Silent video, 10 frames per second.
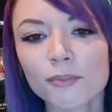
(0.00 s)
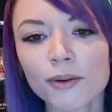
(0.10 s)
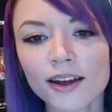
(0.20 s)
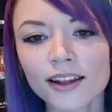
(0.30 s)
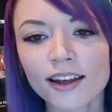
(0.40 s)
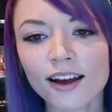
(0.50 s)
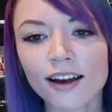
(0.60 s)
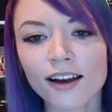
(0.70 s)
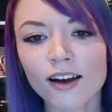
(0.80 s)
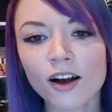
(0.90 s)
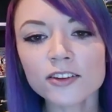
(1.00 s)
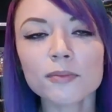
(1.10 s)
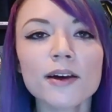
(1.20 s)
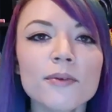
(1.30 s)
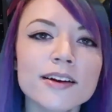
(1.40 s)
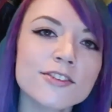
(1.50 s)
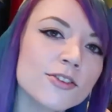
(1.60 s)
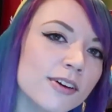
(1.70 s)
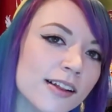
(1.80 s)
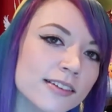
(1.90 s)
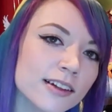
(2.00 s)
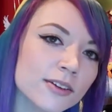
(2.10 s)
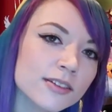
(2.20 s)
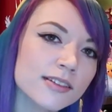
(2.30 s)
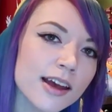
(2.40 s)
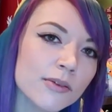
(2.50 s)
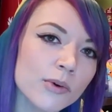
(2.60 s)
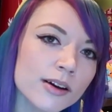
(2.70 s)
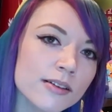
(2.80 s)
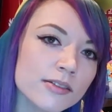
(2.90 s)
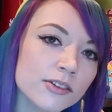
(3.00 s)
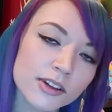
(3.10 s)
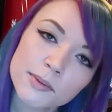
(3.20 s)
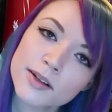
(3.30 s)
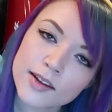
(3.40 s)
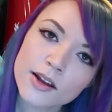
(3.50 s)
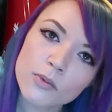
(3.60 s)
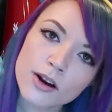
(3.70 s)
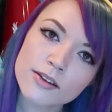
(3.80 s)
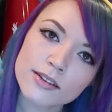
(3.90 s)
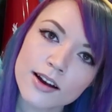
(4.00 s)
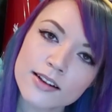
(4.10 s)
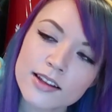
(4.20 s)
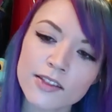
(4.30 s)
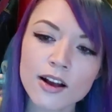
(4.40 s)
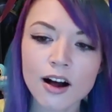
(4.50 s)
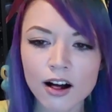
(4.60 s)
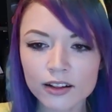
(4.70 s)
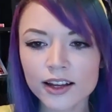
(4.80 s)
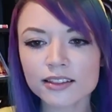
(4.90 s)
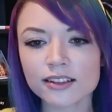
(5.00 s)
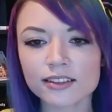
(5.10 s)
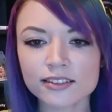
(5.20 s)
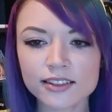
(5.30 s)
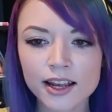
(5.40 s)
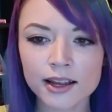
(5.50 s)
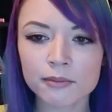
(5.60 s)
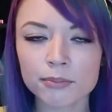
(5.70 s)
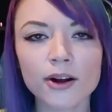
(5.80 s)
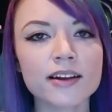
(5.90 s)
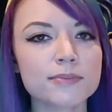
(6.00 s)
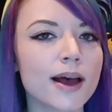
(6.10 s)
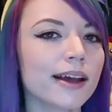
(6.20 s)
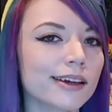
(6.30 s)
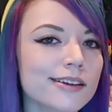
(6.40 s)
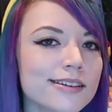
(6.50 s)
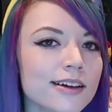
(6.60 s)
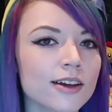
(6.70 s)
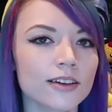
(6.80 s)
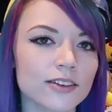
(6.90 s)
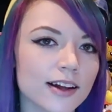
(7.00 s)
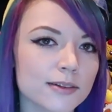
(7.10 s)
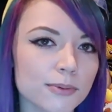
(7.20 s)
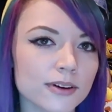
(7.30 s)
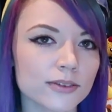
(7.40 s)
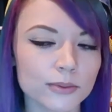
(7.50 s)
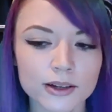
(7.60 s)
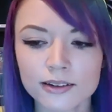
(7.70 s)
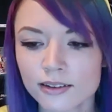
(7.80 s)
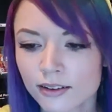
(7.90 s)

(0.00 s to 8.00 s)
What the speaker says: But also, by the way, did you realize that there's 10 winners? There's gonna be 10 winners, guys, and they all get the same prize package. So that's pretty sweet.